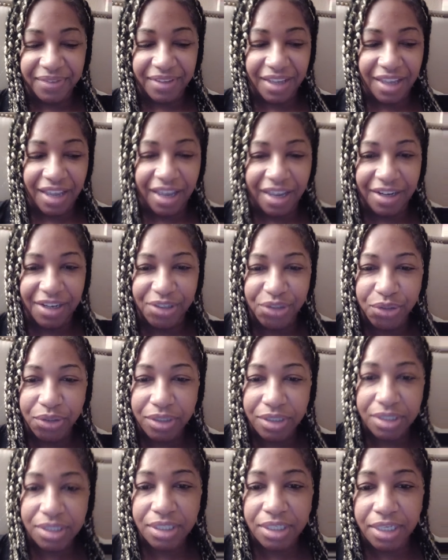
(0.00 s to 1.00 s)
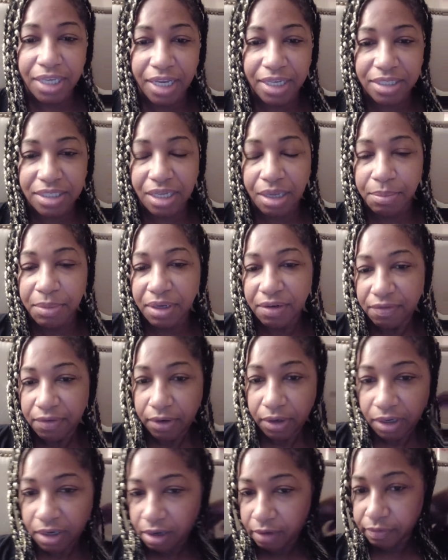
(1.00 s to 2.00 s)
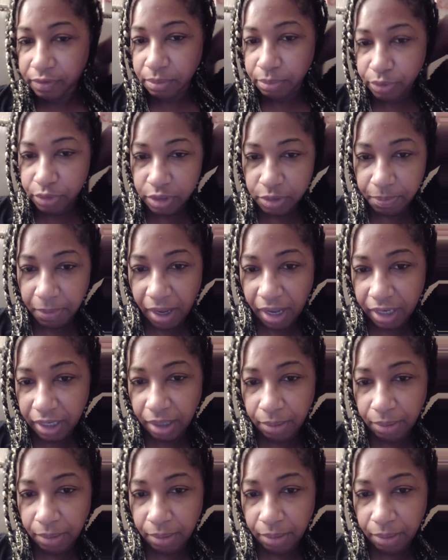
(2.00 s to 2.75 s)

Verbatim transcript: And as you can see, yes, I'm in a very comfortable spot.